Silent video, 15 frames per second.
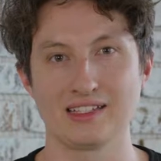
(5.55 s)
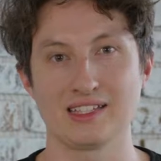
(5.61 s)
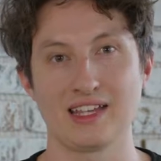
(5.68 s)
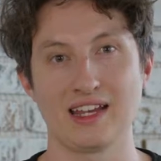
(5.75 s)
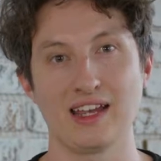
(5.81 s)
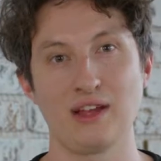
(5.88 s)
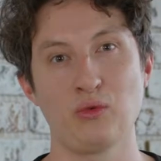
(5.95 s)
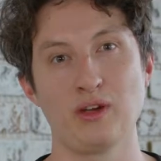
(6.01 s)

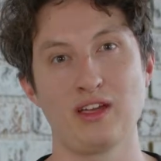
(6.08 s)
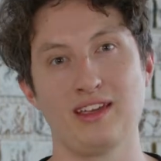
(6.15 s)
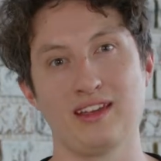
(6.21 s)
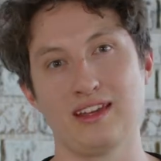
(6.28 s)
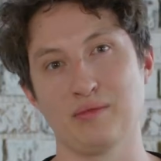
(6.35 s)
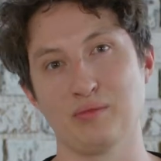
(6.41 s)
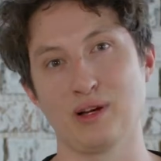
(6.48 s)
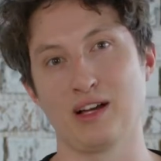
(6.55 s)
Today we're
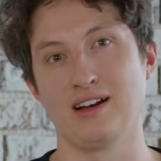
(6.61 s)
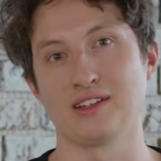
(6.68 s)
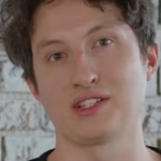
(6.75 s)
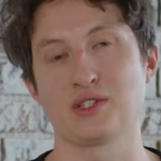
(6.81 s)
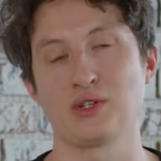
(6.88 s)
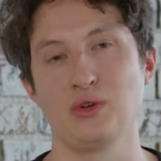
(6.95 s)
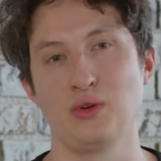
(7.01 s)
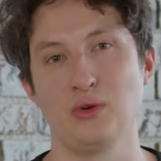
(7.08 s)
in part
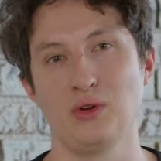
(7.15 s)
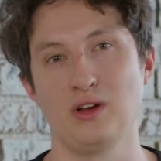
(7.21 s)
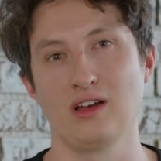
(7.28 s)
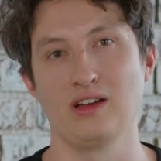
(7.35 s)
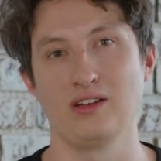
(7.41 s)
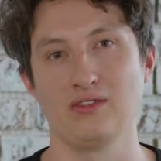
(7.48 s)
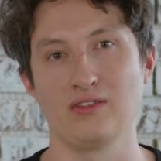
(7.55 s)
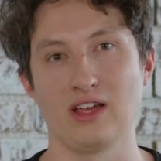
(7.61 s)
2
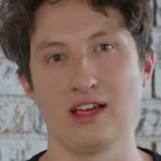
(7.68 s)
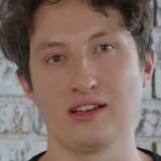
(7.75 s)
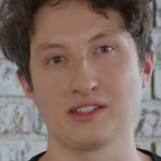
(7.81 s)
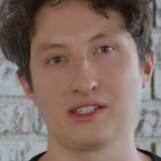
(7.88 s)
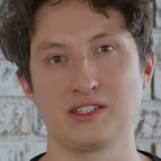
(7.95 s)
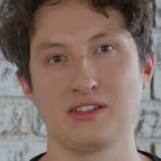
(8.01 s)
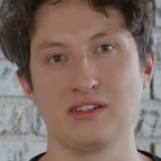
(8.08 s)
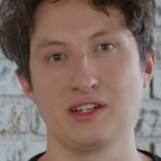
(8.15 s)
of our
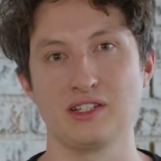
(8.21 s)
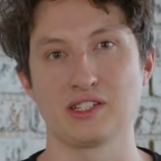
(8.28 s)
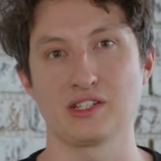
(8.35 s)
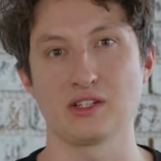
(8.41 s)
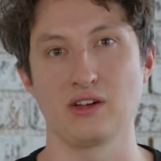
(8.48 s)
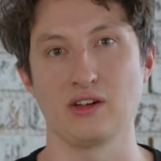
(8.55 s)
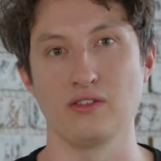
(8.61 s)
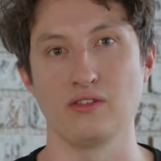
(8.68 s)

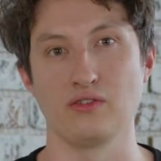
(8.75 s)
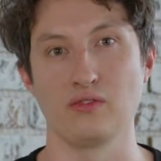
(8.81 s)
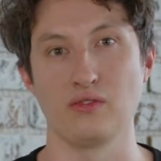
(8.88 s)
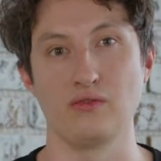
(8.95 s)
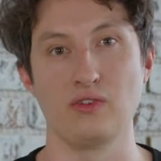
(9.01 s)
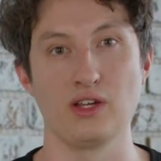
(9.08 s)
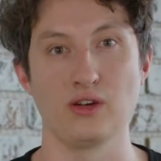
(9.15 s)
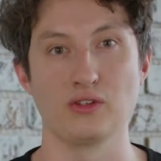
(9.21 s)
series of
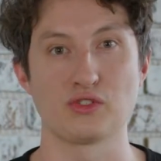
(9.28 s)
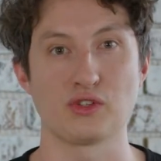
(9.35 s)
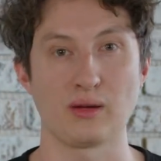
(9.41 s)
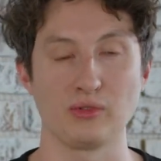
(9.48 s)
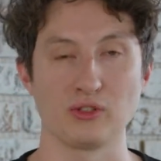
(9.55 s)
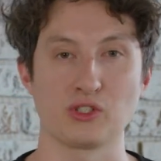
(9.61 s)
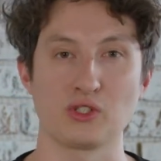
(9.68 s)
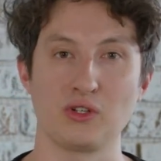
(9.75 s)
video
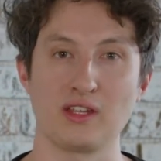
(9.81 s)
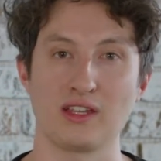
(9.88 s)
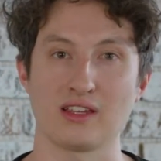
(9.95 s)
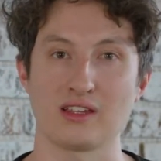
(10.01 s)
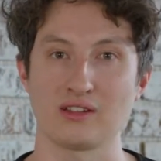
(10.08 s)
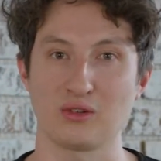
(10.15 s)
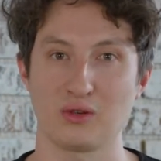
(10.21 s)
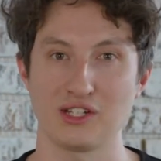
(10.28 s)

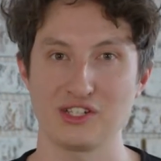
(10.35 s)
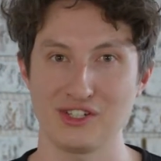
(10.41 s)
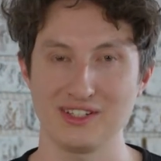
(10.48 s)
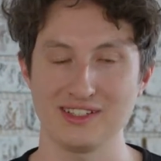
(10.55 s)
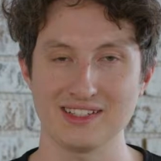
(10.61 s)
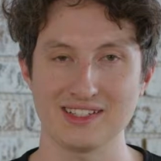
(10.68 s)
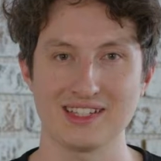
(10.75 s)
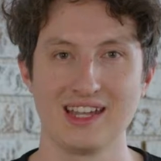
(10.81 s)
troubleshooting
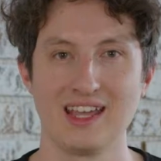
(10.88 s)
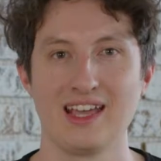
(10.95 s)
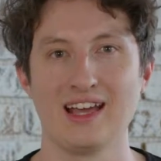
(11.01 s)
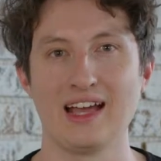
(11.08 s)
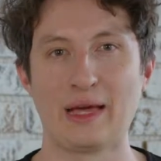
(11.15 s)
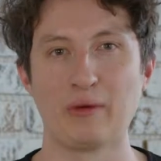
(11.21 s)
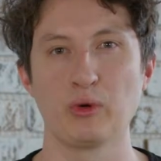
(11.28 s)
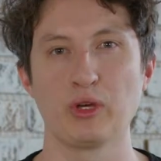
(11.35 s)
questions,
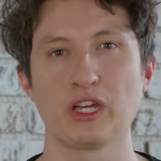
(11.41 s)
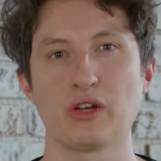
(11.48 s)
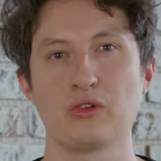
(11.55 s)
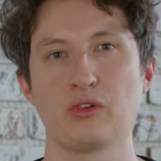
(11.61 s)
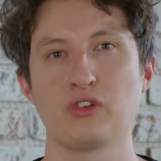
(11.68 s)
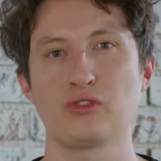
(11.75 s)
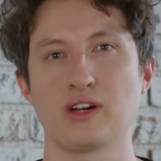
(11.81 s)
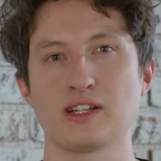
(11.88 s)
and we're going
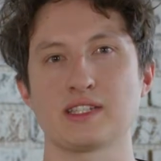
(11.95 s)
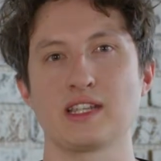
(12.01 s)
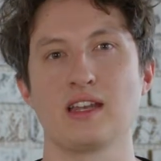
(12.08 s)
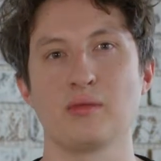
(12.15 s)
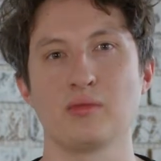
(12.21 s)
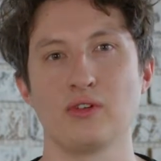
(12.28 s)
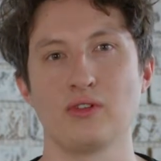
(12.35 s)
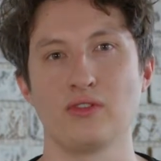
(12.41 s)
to address a
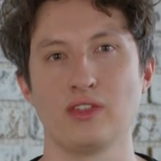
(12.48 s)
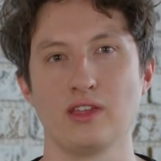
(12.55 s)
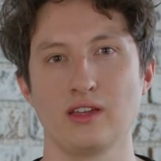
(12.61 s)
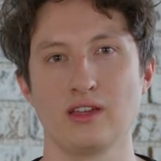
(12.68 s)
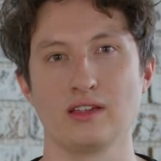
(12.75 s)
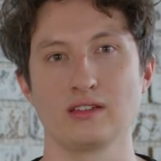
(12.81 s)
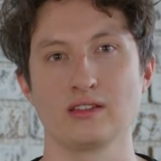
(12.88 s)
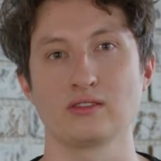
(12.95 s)
number of
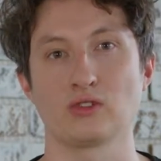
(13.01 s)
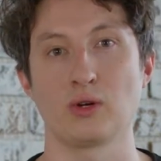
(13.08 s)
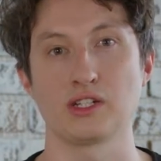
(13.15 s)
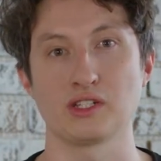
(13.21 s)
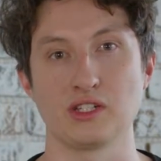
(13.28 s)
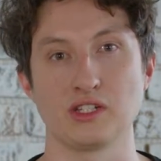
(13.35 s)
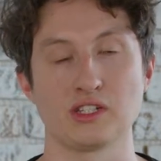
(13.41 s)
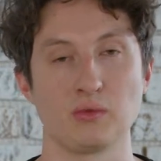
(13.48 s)
the
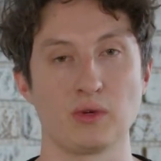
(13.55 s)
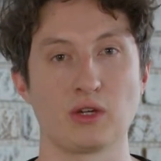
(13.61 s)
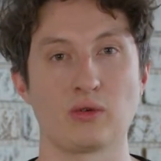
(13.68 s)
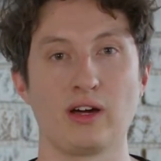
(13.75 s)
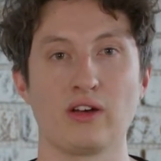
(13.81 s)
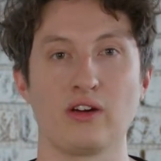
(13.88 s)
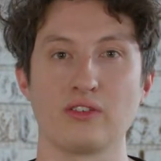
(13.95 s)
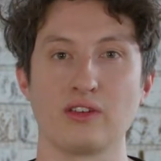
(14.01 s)
questions that we
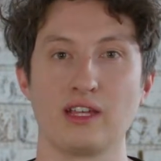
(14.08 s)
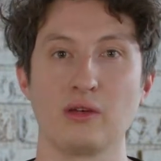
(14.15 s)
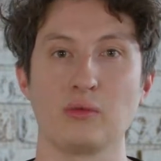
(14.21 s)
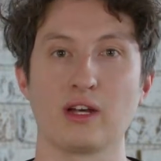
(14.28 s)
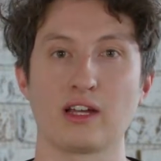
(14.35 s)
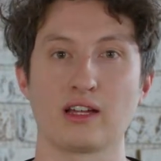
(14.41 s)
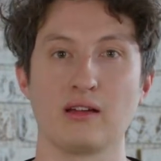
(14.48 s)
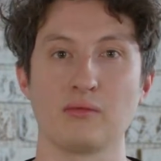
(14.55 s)
quite often hear
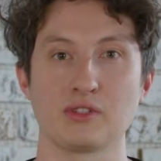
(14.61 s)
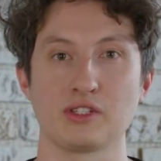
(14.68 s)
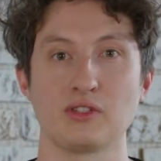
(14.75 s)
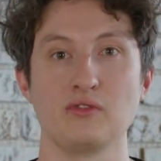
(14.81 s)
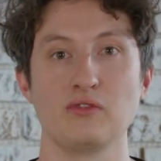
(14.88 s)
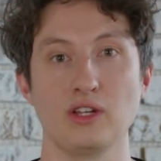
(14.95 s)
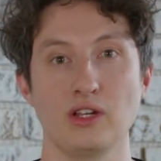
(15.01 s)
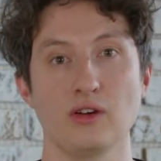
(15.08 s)
when it comes
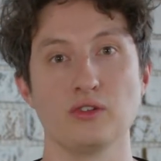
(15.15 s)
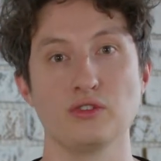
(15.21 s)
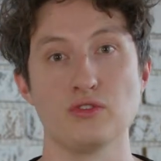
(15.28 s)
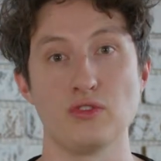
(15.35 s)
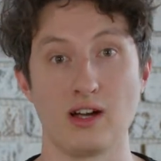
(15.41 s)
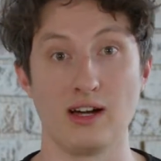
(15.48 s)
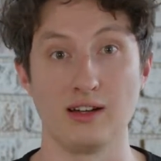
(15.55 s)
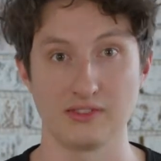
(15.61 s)
to video
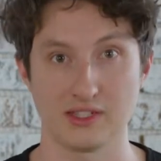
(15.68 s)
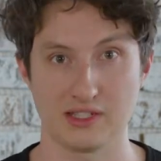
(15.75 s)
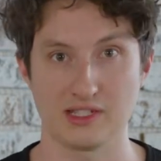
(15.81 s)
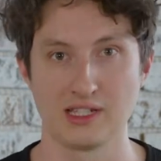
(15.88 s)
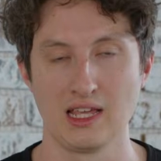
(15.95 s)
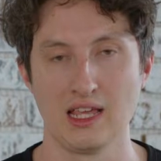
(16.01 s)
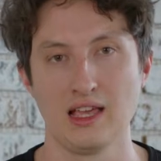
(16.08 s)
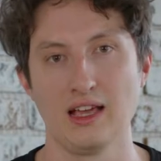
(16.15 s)
drafts.